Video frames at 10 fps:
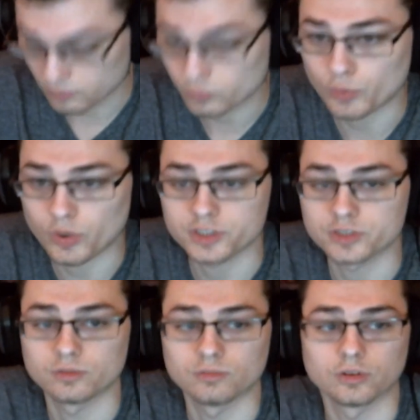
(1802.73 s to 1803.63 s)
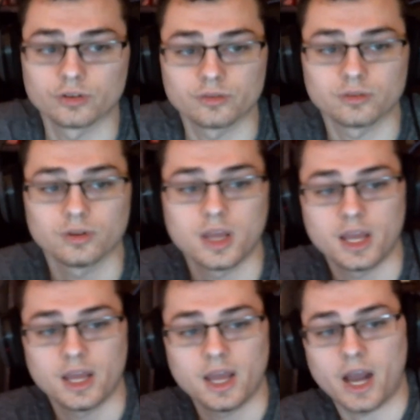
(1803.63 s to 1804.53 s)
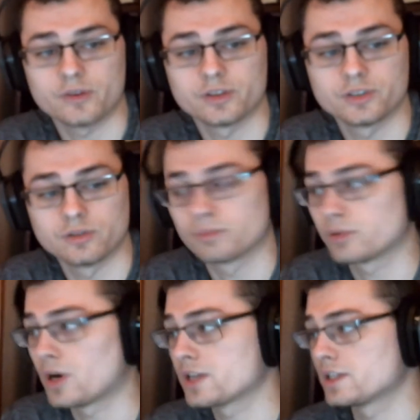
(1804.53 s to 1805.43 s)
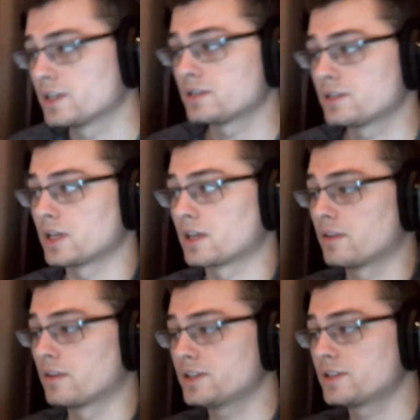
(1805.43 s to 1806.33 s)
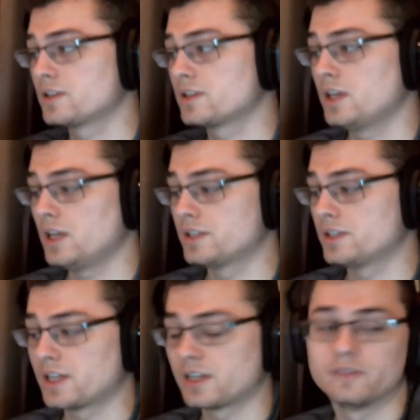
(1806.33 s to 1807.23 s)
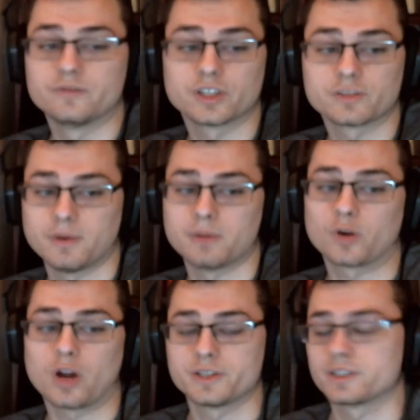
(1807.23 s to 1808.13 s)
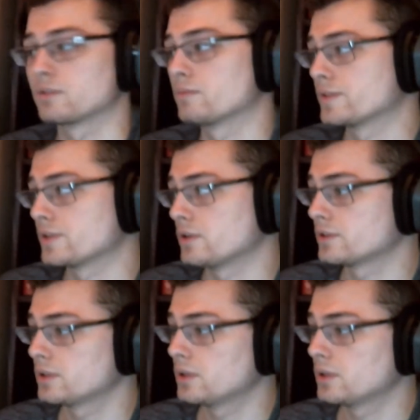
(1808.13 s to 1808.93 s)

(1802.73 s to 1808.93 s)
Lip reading: we want to learn how to do the process like this instead of just memorizing the result.